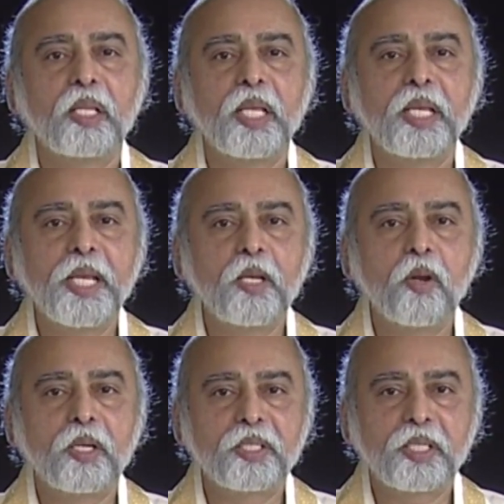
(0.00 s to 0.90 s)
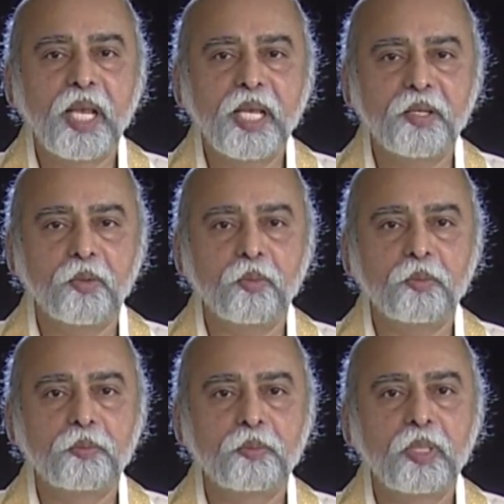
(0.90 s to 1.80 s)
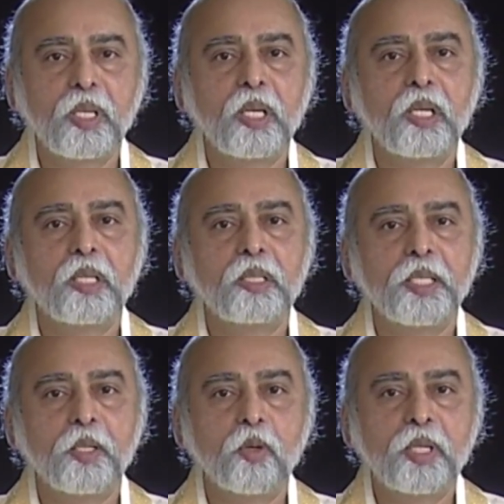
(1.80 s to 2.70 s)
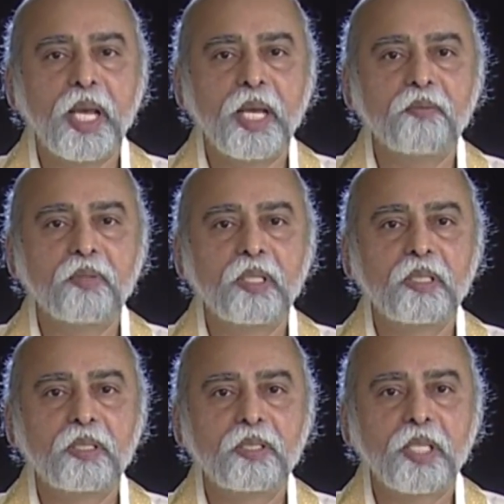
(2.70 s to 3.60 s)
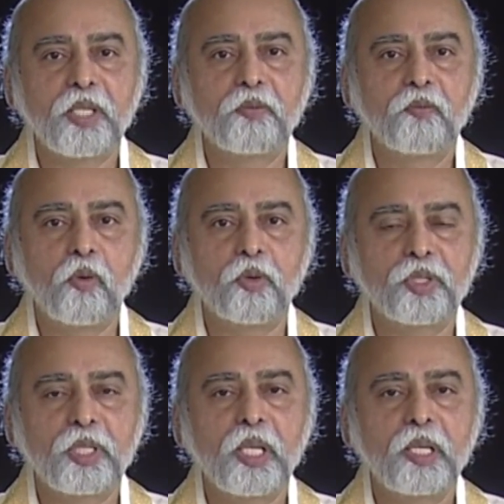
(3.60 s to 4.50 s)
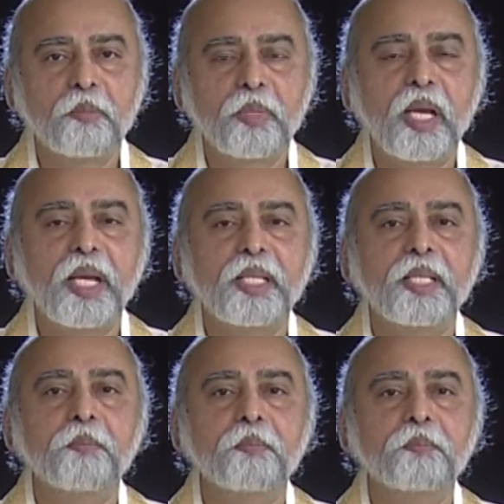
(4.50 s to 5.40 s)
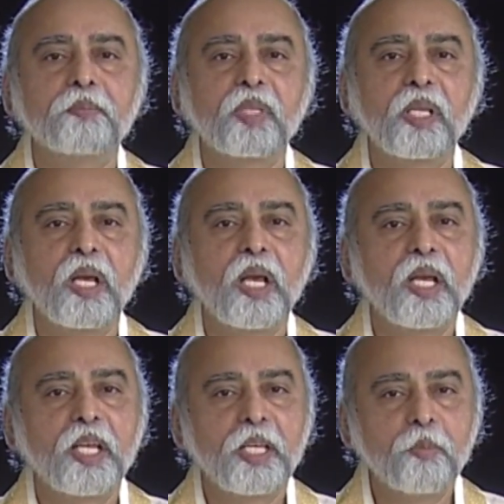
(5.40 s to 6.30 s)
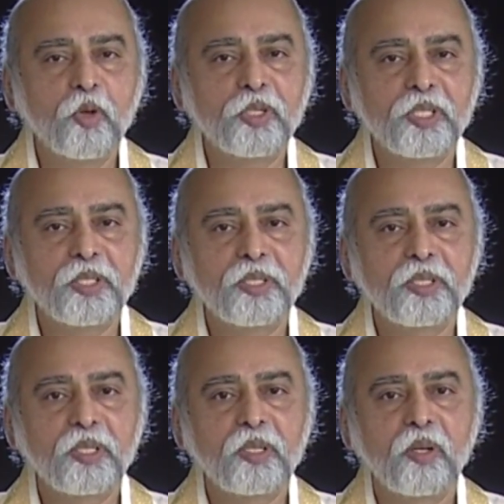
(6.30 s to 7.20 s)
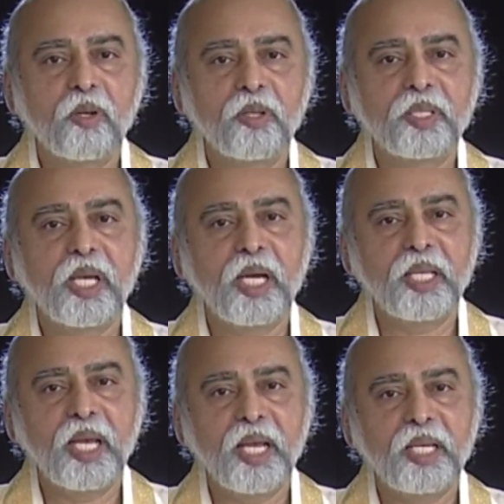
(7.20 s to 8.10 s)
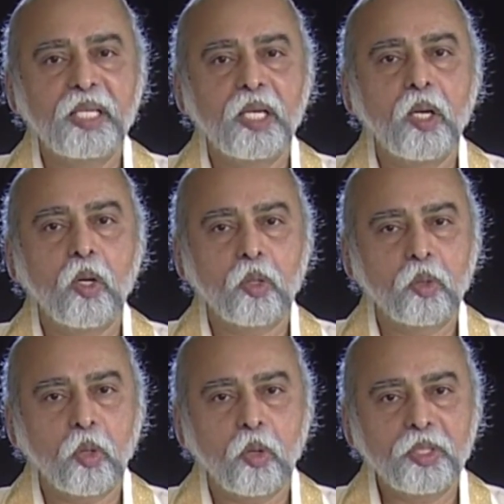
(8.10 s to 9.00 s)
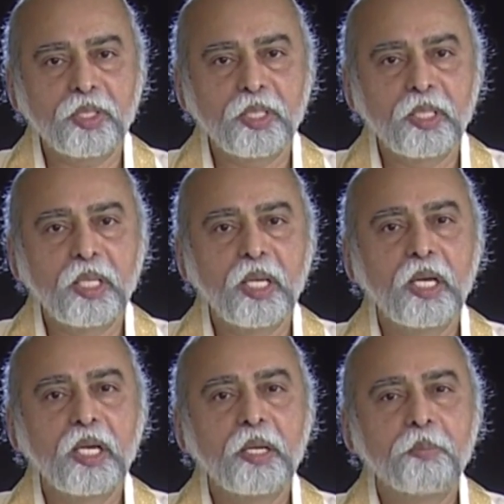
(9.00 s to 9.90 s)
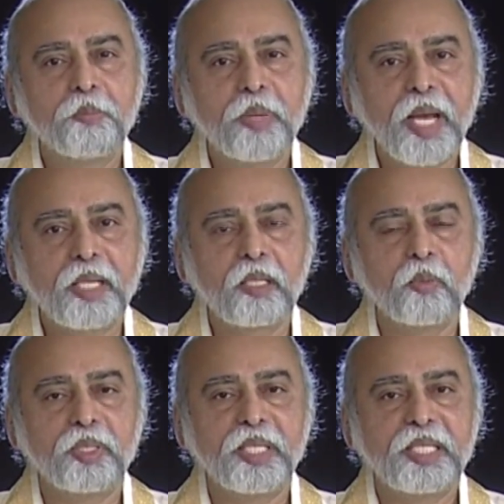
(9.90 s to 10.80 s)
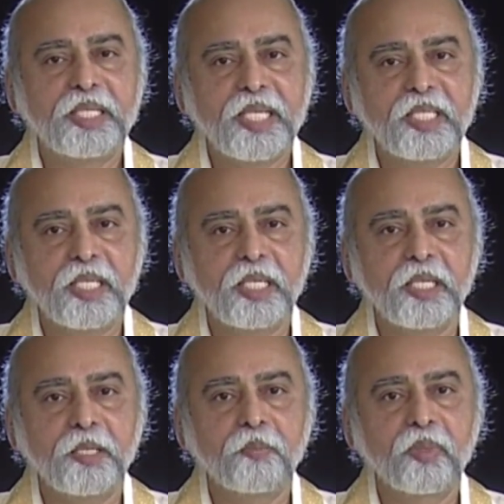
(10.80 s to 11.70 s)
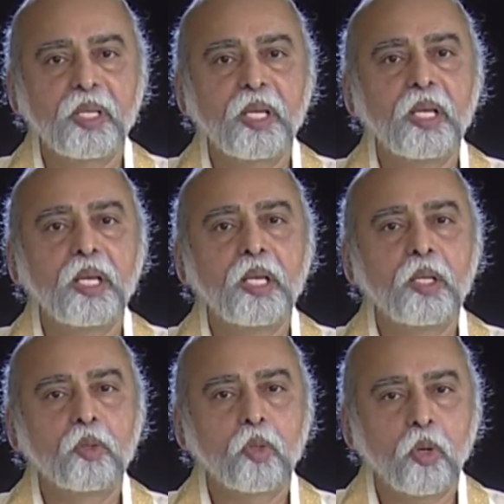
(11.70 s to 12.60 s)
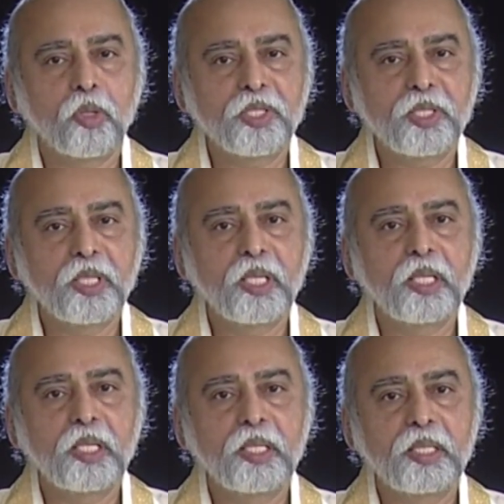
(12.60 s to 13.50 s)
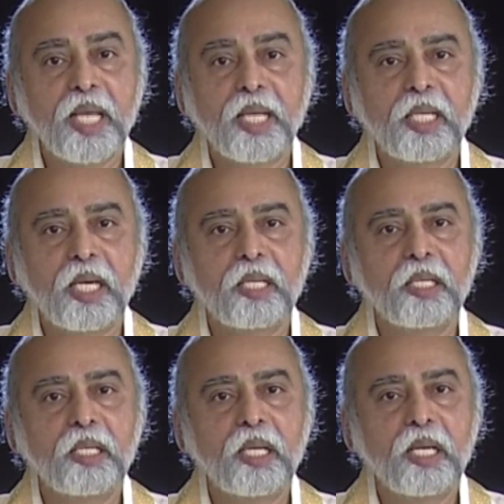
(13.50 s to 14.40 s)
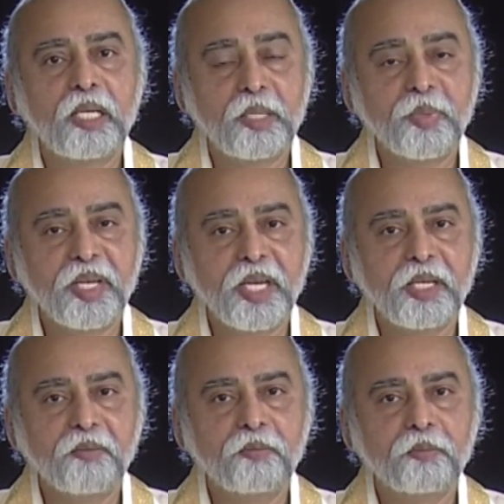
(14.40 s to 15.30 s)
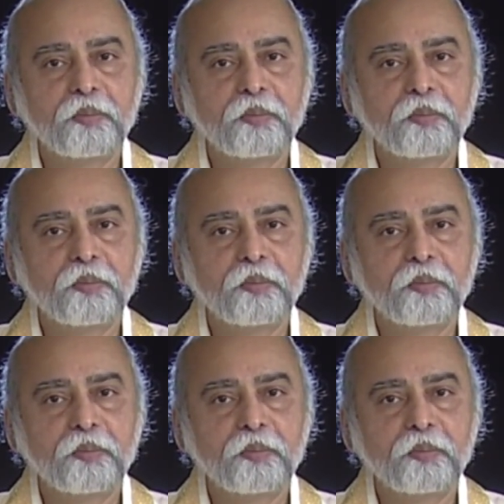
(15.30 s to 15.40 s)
They need not scare you. They don't have such force behind them. Emotions, on the other hand, are thoughts packed with intensity. Thoughts that are repetitive.